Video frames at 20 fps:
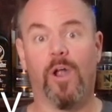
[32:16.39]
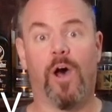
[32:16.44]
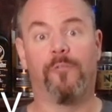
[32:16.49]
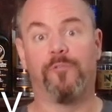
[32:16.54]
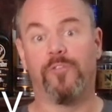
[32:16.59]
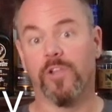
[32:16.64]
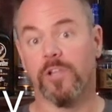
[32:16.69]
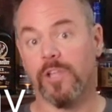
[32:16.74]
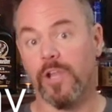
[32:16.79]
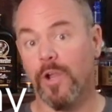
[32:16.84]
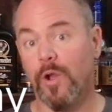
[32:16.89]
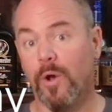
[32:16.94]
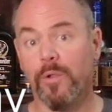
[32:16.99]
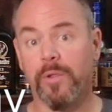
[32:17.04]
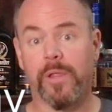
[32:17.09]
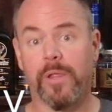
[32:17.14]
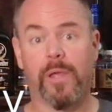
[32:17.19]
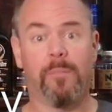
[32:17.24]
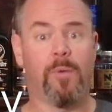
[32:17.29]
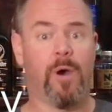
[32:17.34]
off your
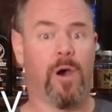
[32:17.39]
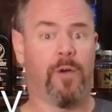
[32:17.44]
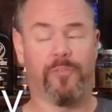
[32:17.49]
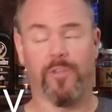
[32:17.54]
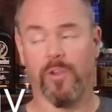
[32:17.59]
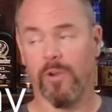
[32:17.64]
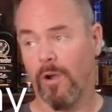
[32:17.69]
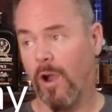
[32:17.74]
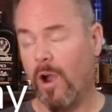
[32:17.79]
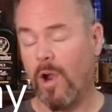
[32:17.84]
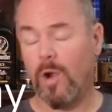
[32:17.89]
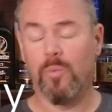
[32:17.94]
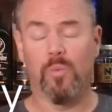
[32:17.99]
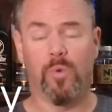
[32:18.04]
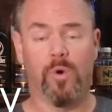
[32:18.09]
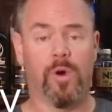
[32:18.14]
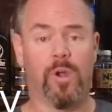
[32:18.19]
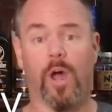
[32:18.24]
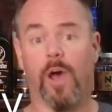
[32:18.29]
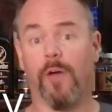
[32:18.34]
linoleum, off your
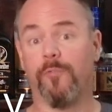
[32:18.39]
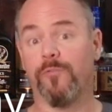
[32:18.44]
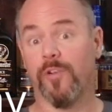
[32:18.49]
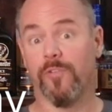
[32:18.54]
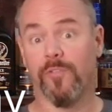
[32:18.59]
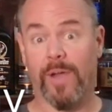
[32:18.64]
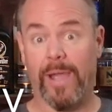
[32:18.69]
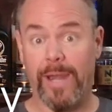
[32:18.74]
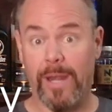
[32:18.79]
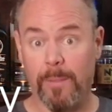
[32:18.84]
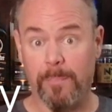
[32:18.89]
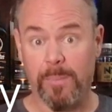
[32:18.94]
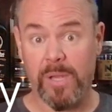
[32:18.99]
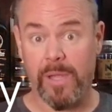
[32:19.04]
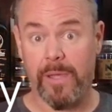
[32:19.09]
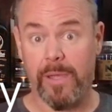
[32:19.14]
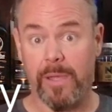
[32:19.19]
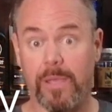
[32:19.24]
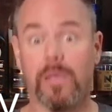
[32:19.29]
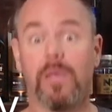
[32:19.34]
hardwood, off your vinyl
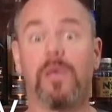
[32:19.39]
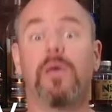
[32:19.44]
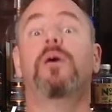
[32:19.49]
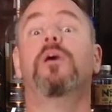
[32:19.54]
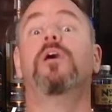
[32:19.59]
plank.